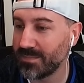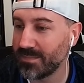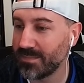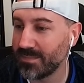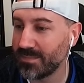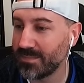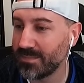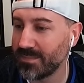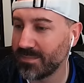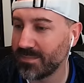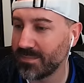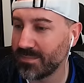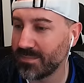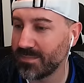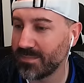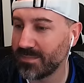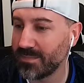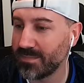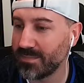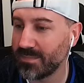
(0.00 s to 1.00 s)

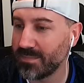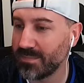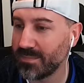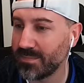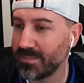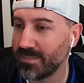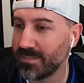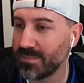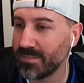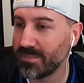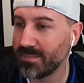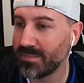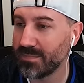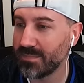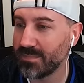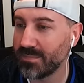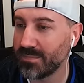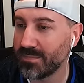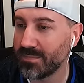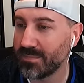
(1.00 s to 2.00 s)

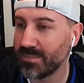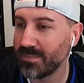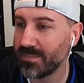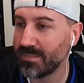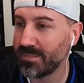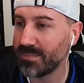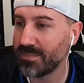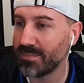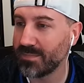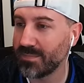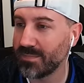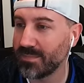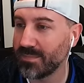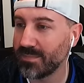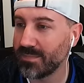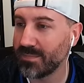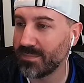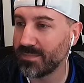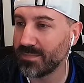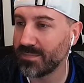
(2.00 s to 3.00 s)

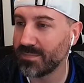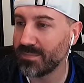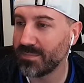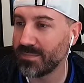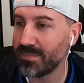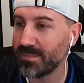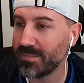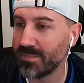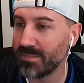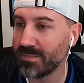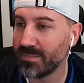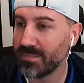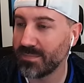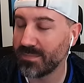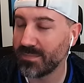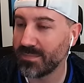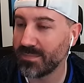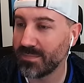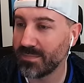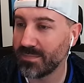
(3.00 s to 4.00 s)

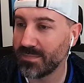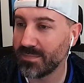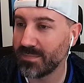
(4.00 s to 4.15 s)
(silent)